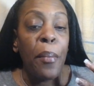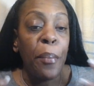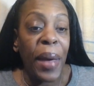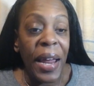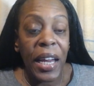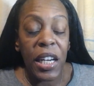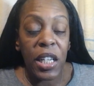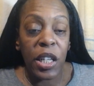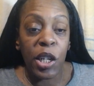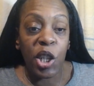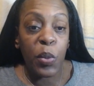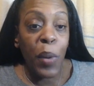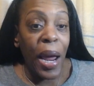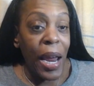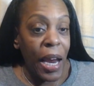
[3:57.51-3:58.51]
dish pan
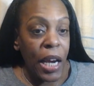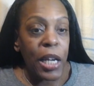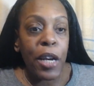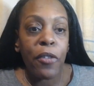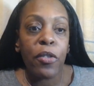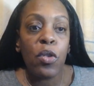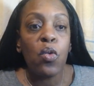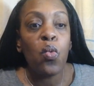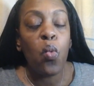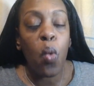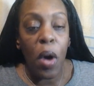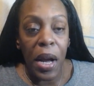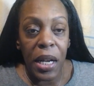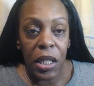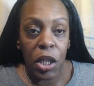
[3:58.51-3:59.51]
if you want
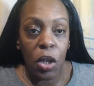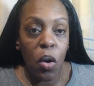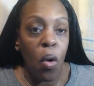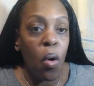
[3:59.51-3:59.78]
or on a